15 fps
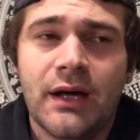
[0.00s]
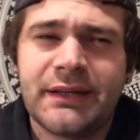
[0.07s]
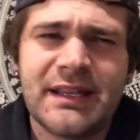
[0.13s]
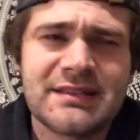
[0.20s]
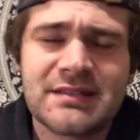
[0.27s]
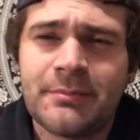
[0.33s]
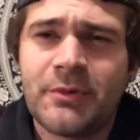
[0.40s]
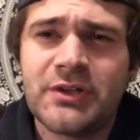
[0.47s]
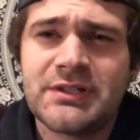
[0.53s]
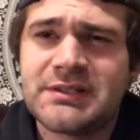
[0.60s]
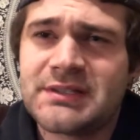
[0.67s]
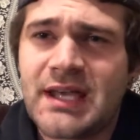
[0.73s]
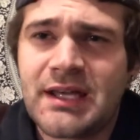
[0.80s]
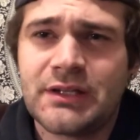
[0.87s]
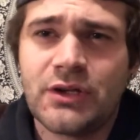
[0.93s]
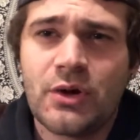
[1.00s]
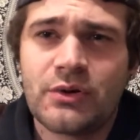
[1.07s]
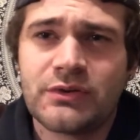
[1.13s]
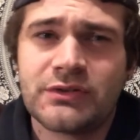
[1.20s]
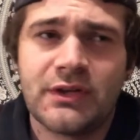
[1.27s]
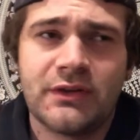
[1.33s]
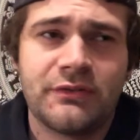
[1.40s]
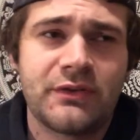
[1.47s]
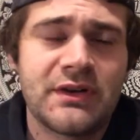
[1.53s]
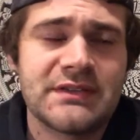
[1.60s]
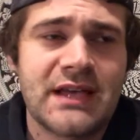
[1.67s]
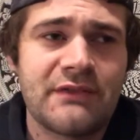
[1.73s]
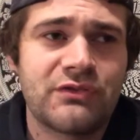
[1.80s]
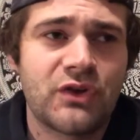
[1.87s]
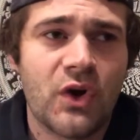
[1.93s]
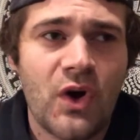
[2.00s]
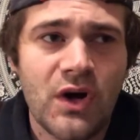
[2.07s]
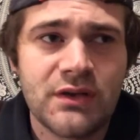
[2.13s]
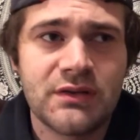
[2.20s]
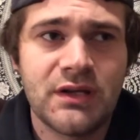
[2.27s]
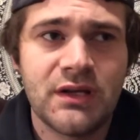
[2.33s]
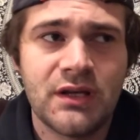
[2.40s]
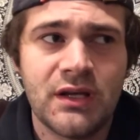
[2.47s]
Get someone to take notice of, because I've talked